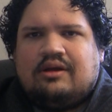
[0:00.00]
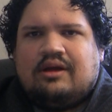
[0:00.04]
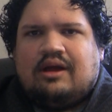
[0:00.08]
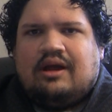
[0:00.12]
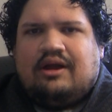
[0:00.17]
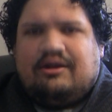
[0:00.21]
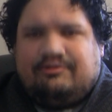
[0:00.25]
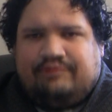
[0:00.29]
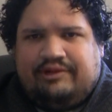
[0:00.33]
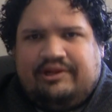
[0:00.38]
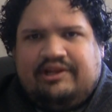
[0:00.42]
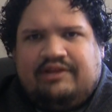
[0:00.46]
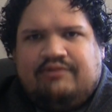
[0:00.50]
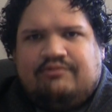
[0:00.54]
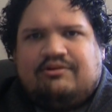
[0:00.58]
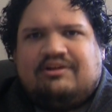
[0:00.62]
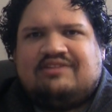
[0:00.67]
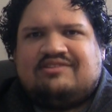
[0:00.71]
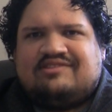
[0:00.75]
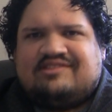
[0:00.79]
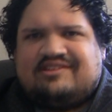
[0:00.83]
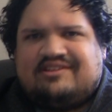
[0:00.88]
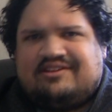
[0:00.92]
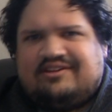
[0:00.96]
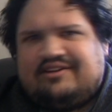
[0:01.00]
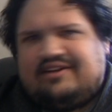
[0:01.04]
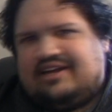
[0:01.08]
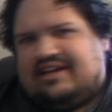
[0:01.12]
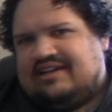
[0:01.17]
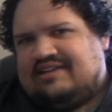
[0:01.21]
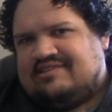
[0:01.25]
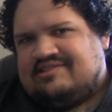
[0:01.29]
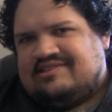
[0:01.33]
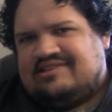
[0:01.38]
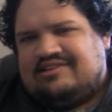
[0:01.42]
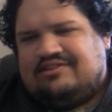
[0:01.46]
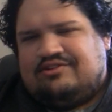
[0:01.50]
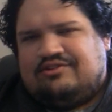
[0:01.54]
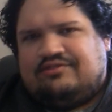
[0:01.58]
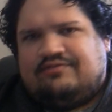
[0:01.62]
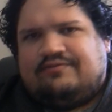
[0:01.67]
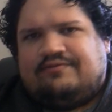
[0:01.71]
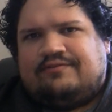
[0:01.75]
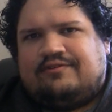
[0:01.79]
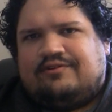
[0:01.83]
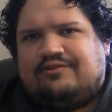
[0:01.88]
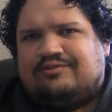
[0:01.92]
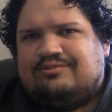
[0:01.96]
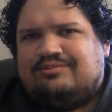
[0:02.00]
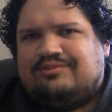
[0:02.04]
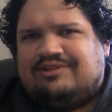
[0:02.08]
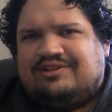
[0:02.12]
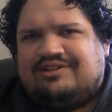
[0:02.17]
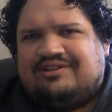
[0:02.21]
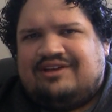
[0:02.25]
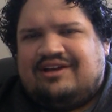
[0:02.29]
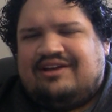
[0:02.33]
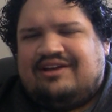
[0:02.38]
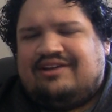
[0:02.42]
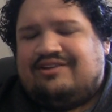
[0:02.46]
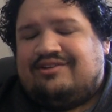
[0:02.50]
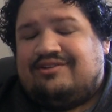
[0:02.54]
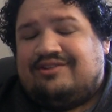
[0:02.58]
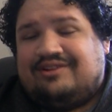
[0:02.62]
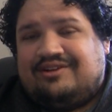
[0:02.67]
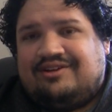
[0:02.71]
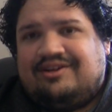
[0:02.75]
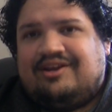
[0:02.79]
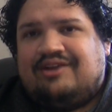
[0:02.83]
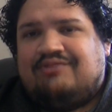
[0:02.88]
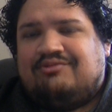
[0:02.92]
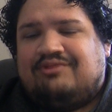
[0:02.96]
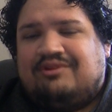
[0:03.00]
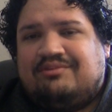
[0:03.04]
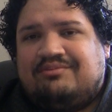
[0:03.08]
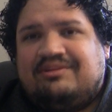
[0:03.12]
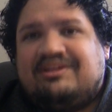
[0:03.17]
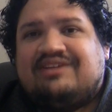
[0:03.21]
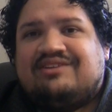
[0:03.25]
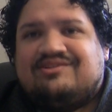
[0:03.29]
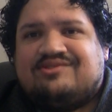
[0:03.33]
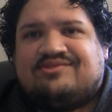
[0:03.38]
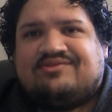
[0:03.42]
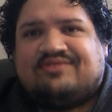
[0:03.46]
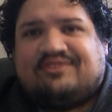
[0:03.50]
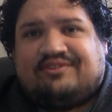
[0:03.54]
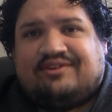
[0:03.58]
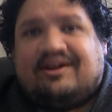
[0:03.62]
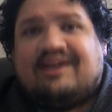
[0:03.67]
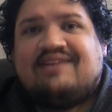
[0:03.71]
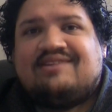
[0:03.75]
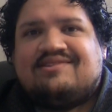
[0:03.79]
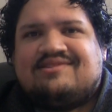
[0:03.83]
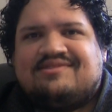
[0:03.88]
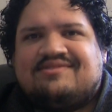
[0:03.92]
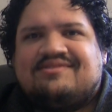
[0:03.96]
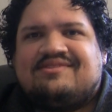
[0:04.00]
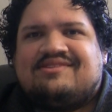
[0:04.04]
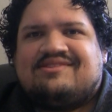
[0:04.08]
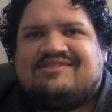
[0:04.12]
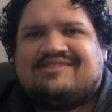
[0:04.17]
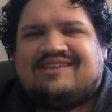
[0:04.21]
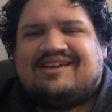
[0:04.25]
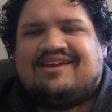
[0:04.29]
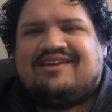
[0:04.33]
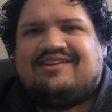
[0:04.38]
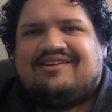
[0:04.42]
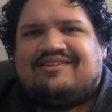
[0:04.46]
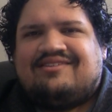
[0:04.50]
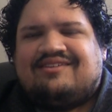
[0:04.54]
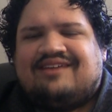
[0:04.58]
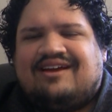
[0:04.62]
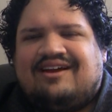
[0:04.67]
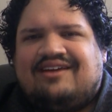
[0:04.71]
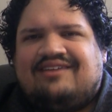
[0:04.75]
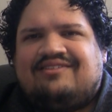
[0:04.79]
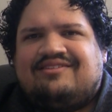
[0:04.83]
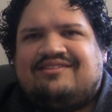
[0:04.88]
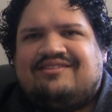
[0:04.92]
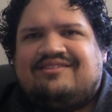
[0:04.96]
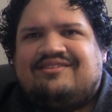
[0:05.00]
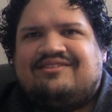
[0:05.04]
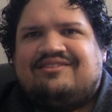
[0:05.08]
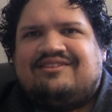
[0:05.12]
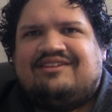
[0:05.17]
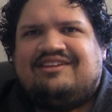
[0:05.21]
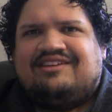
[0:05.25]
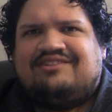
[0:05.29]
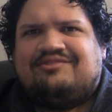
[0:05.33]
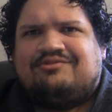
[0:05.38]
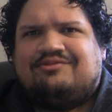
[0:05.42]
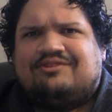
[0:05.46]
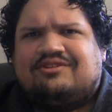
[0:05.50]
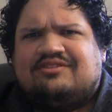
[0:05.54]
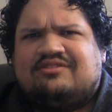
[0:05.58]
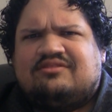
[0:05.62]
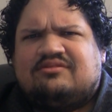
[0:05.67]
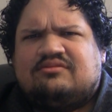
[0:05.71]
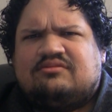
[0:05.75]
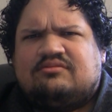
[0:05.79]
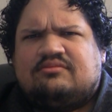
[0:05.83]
I really wanted a Galaxy Note phone, but I couldn't get one because Verizon decided I didn't need one.